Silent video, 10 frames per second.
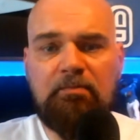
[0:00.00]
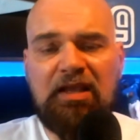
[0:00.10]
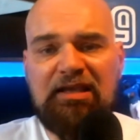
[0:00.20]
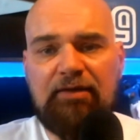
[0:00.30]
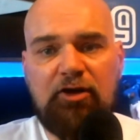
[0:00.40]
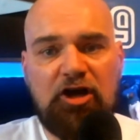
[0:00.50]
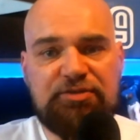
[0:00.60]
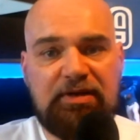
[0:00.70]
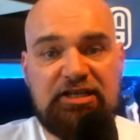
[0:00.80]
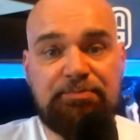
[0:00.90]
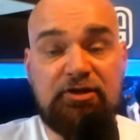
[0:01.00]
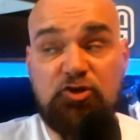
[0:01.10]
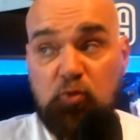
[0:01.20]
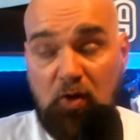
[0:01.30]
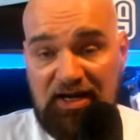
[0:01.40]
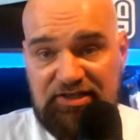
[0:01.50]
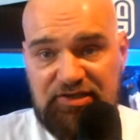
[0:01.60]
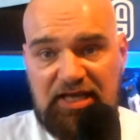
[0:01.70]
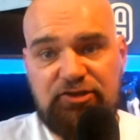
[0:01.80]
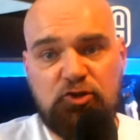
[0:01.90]
Kevin Gausman has pitched twice
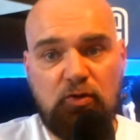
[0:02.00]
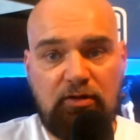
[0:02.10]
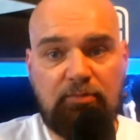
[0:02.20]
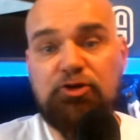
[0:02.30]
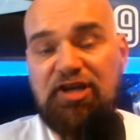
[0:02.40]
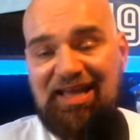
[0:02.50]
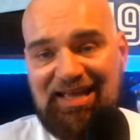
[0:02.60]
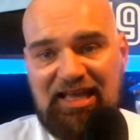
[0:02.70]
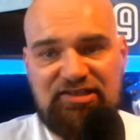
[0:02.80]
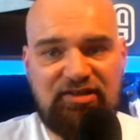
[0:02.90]
as a Toronto Blue Jay against the